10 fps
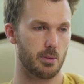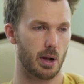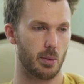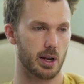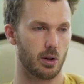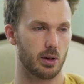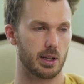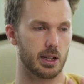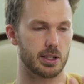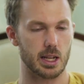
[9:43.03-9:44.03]
but I want to go a
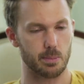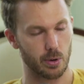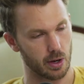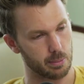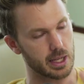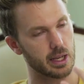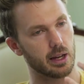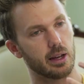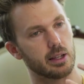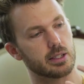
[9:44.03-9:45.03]
little deeper
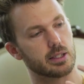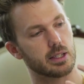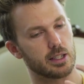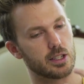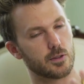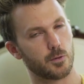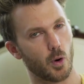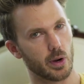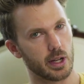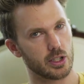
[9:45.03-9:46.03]
because this is
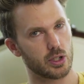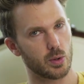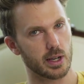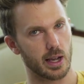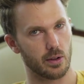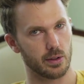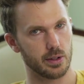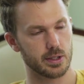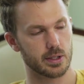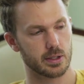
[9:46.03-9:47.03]
foreign to
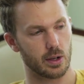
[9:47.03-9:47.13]
accountants.